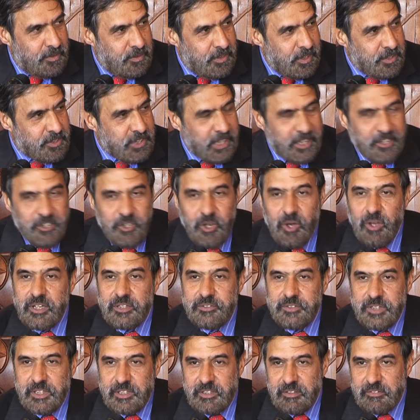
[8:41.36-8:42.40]
the
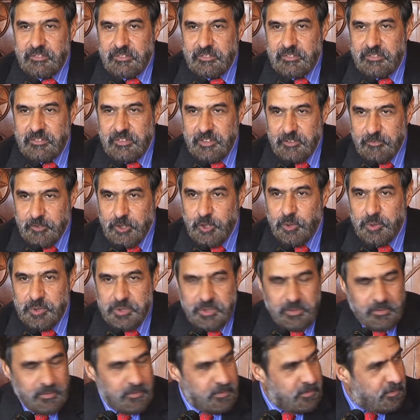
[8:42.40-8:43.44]
technological
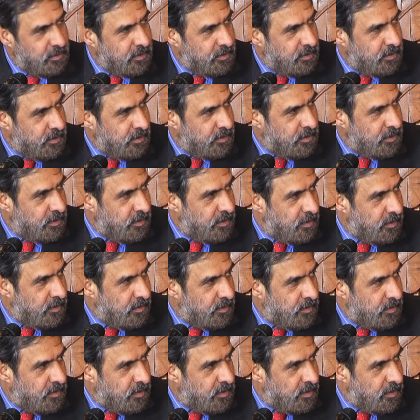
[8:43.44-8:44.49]
revolution
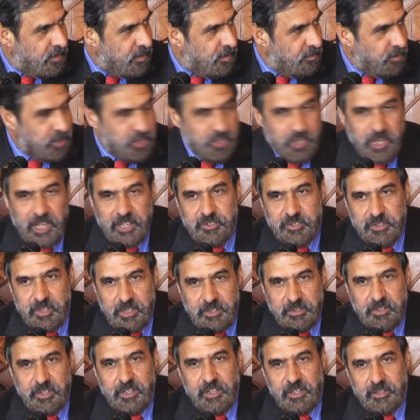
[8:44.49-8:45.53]
which changed
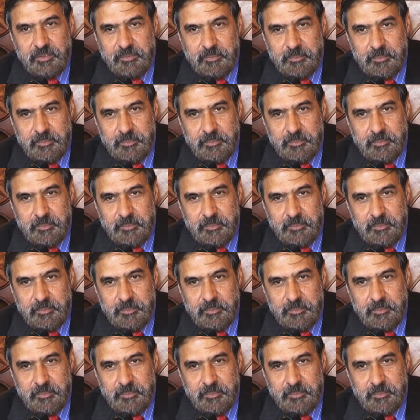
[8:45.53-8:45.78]
India.